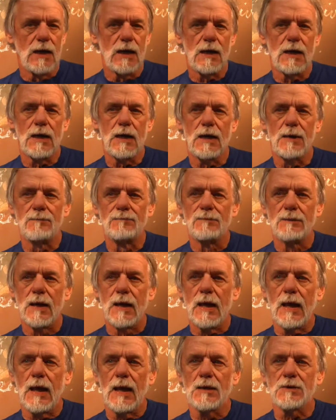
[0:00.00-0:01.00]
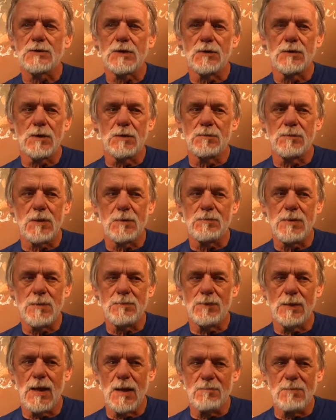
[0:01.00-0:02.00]
Um, and so the, the
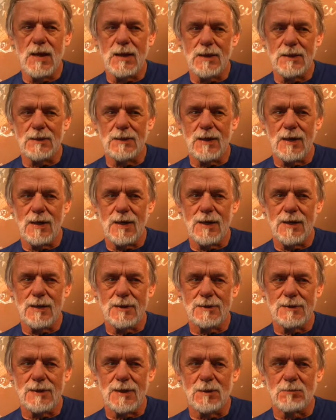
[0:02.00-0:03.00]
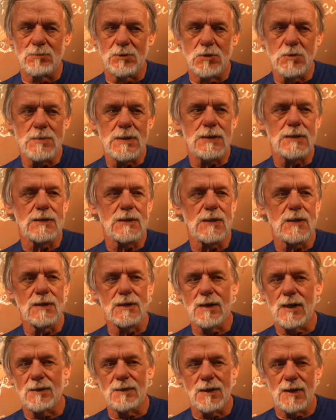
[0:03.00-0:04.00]
people I met at, at uh,
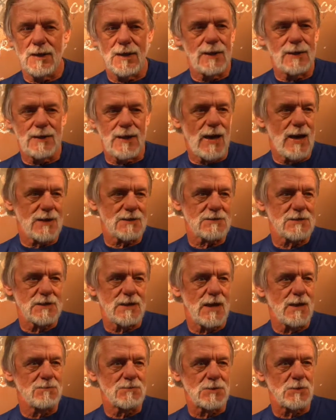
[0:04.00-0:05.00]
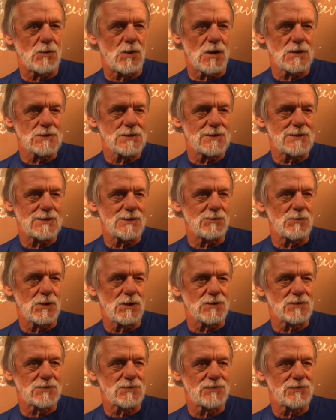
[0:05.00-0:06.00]
Bloomington, I, I actually came to Washington
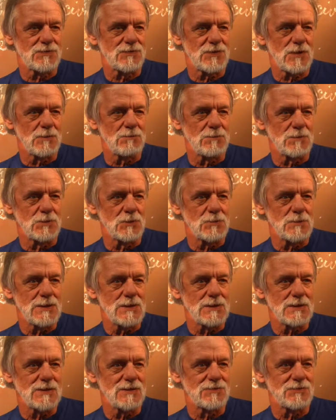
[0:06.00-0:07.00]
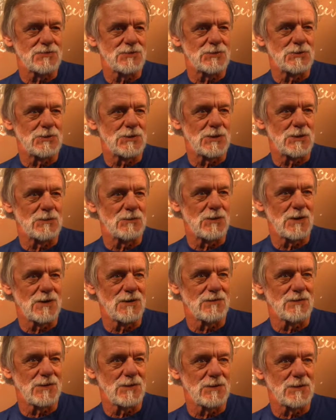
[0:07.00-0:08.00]
once from Bloomington for
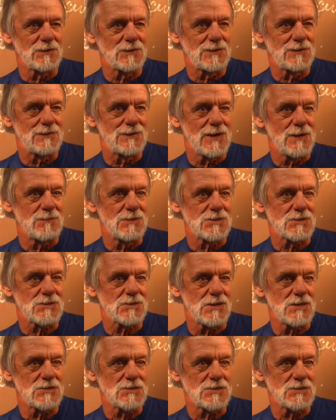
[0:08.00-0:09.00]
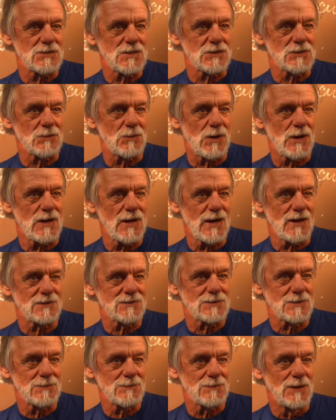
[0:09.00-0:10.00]
one of the demonstrations at the White
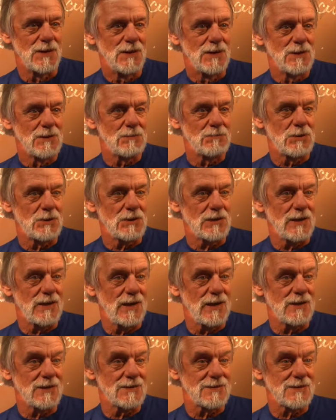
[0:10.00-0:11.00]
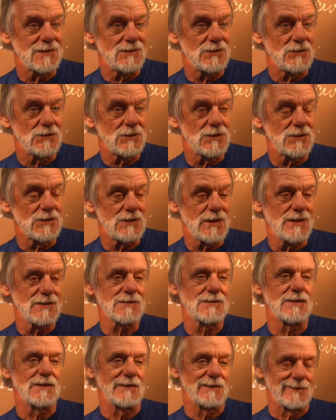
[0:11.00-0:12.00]
House of putting an end to nuclear
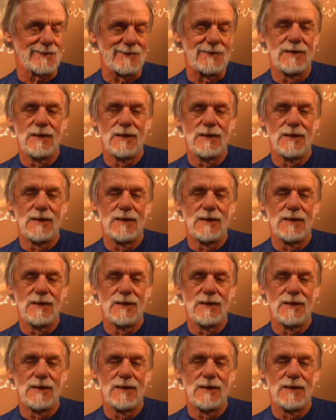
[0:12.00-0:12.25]
testing.